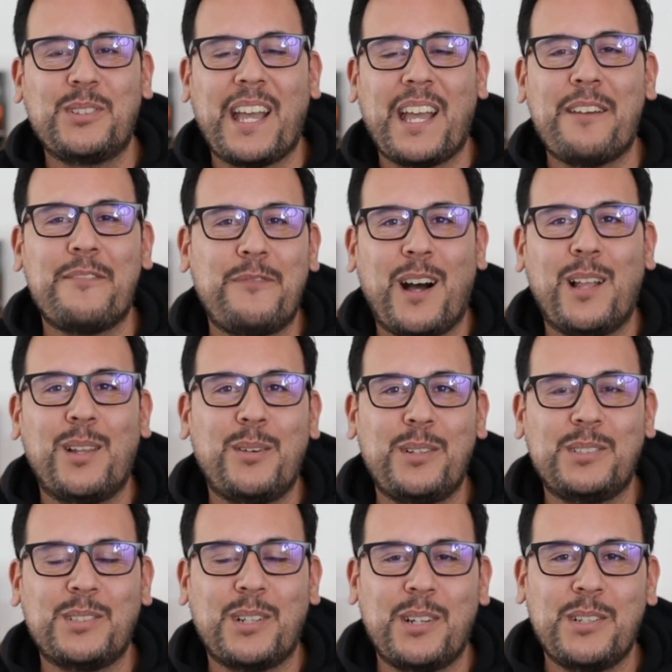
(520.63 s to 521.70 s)
get
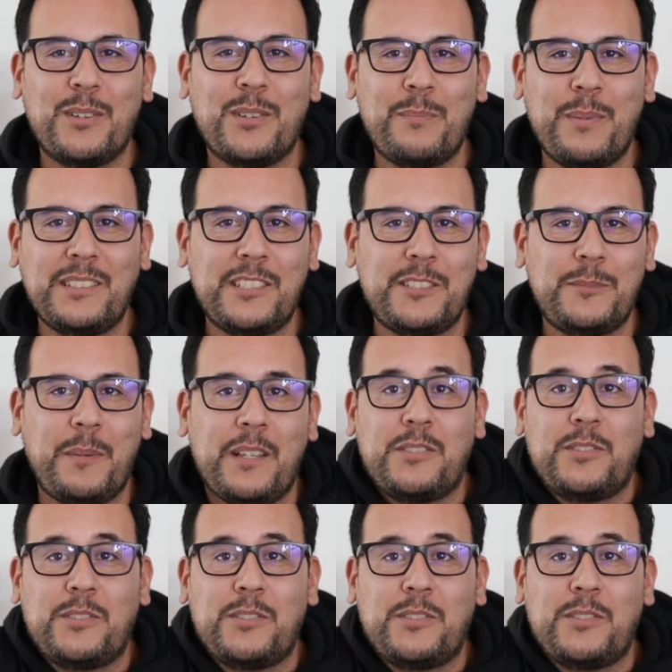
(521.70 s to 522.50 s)
followers on your business page.